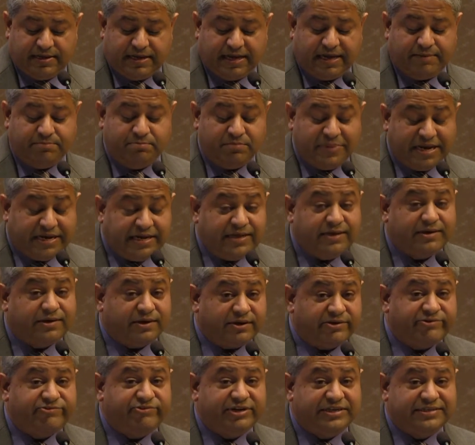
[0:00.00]
And many
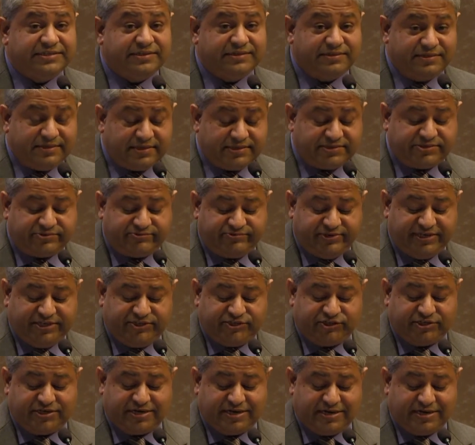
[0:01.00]
countries in this region